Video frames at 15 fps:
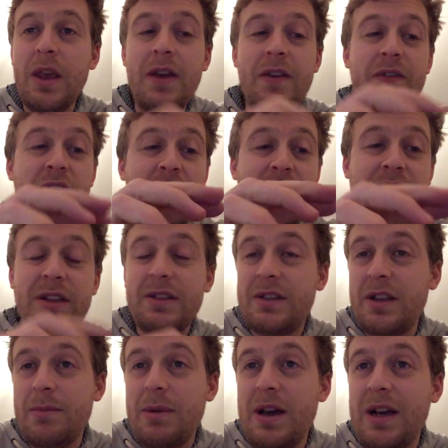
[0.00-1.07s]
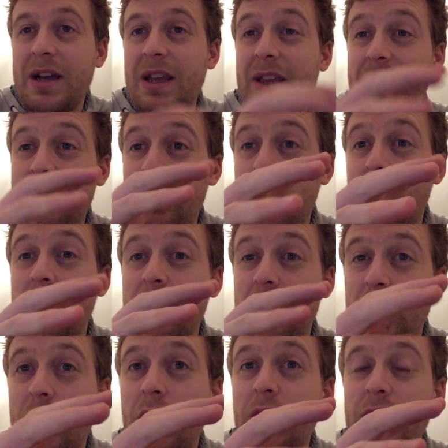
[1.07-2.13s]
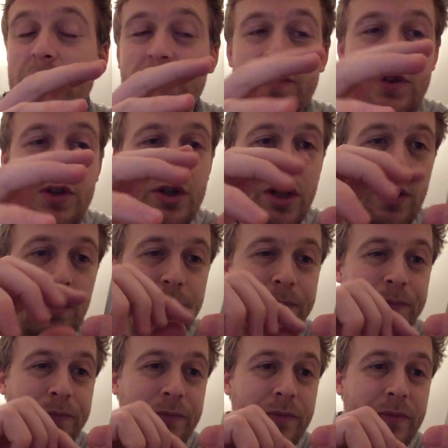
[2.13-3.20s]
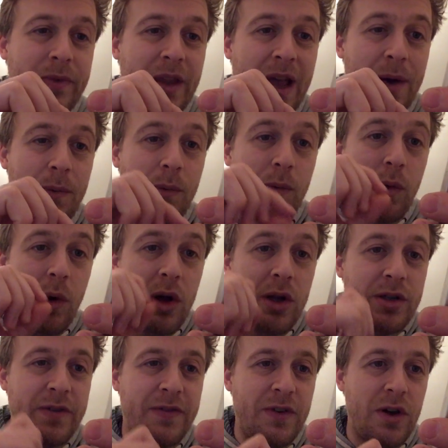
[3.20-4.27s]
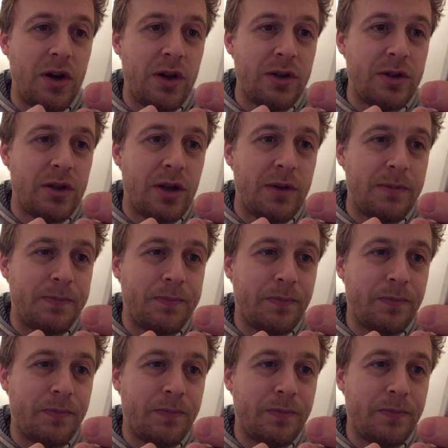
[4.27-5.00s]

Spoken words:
For the 16-mark, you've got a choice of 2. Now, what to focus on?